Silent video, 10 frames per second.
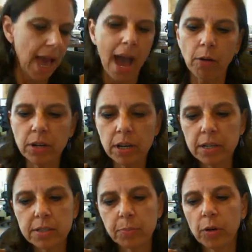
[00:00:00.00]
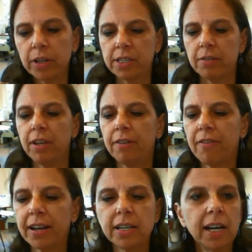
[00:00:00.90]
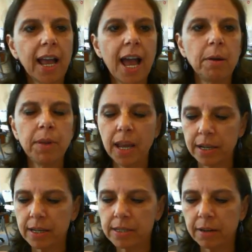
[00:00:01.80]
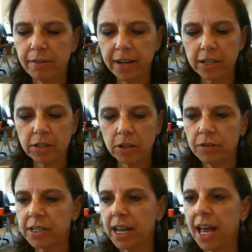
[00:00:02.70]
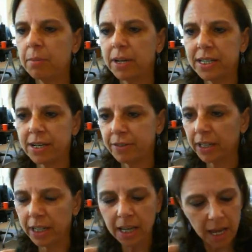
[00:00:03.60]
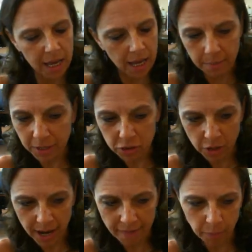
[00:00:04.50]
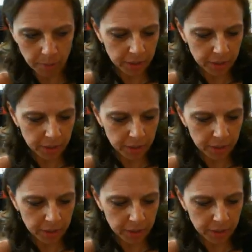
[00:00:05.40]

How does productivity affect an economy, and does it affect a service economy differently? I'm not sure I have a